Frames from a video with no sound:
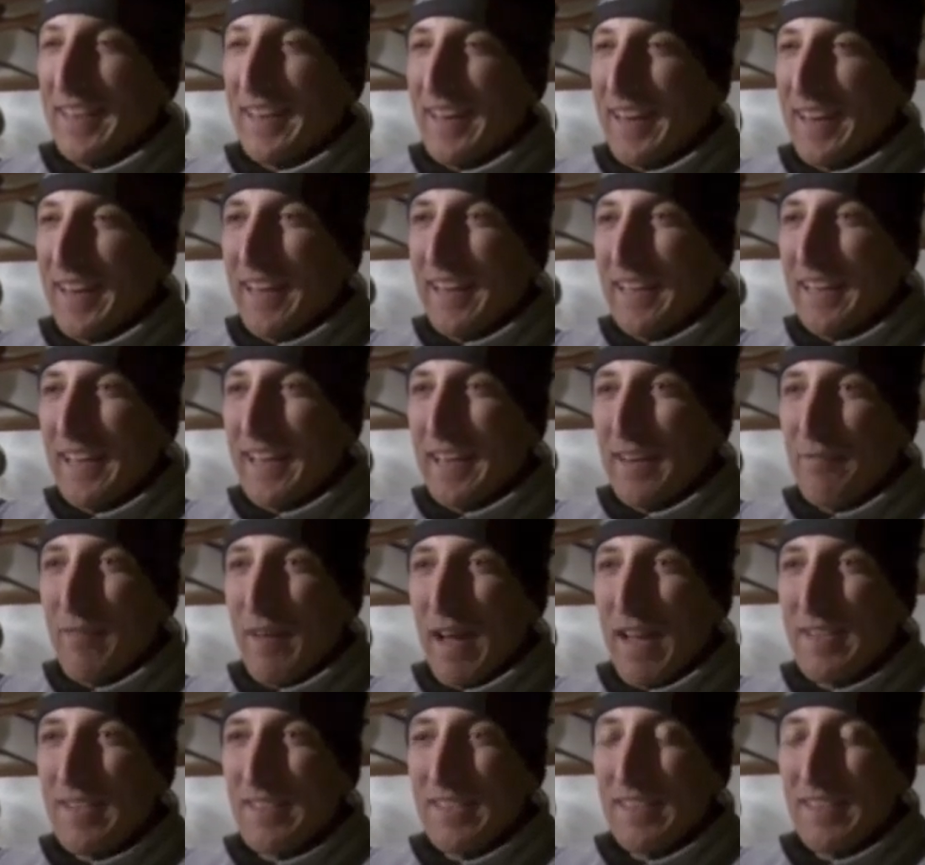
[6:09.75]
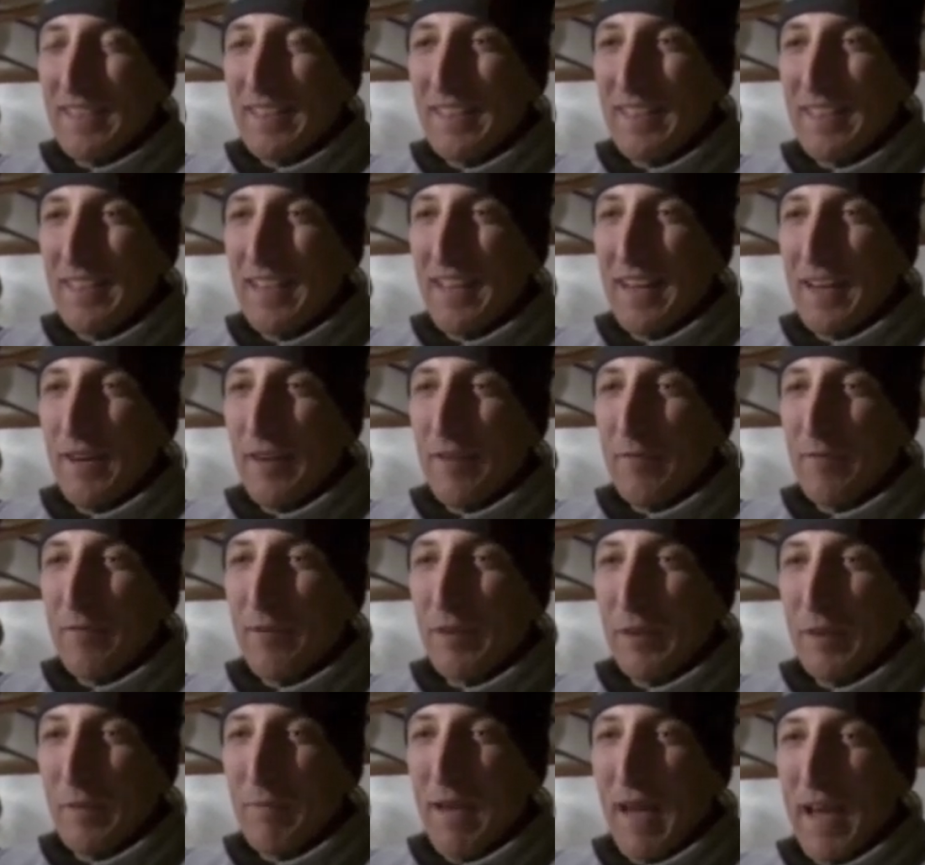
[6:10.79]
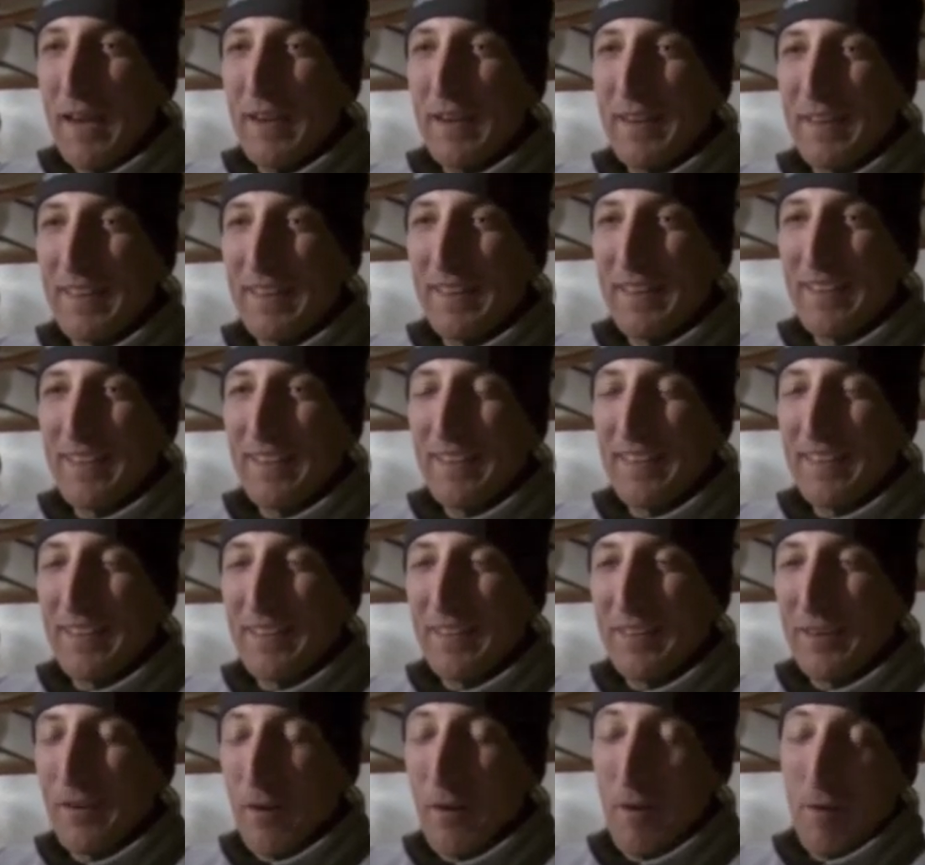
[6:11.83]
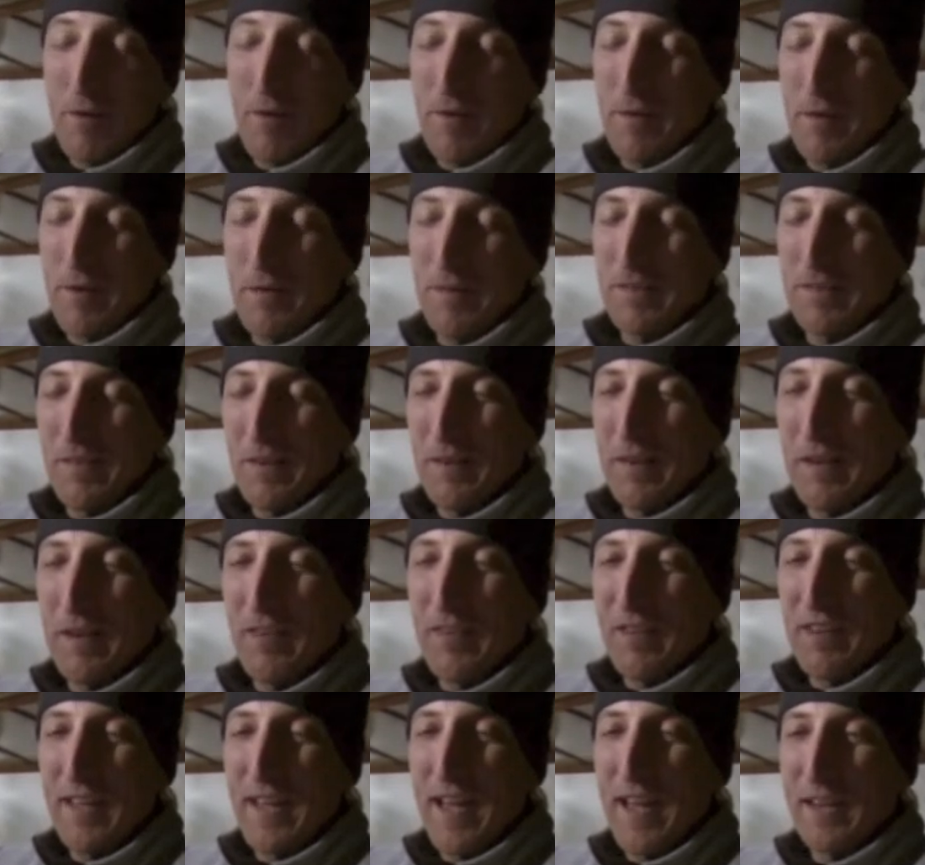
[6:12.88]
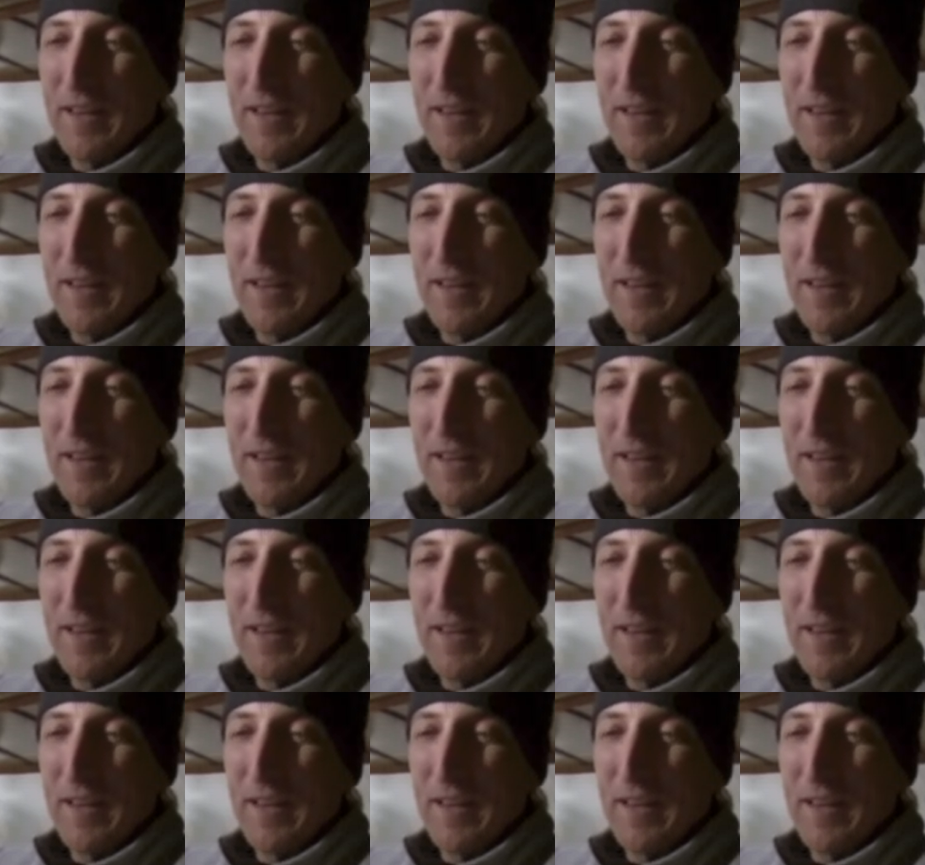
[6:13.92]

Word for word: Uh, I can't imagine um, looking back on it, you know, or, or, starting out the day.